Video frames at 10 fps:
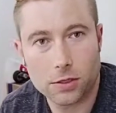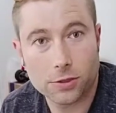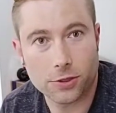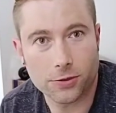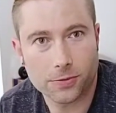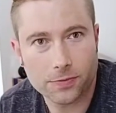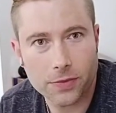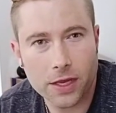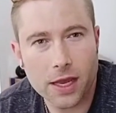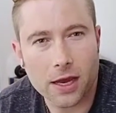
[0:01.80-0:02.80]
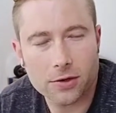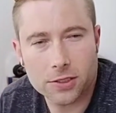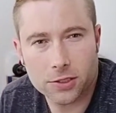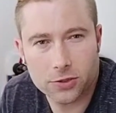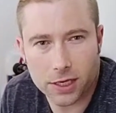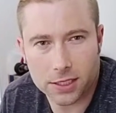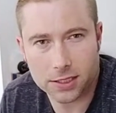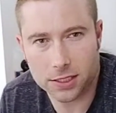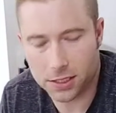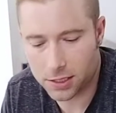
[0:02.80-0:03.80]
So, how does the
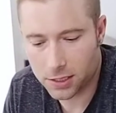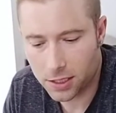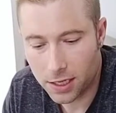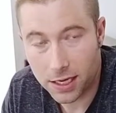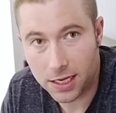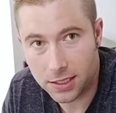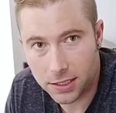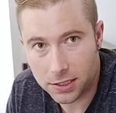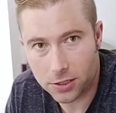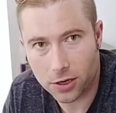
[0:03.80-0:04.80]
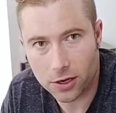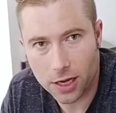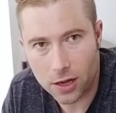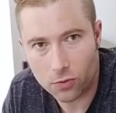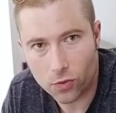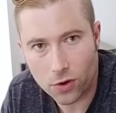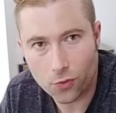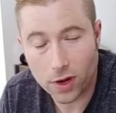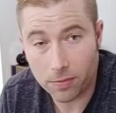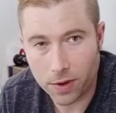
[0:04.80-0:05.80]
Traxxas Easy Start and
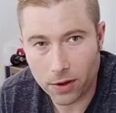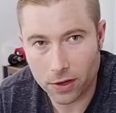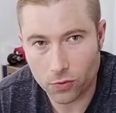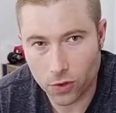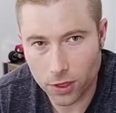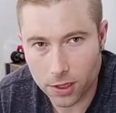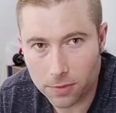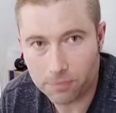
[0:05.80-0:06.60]
one-way bearing work?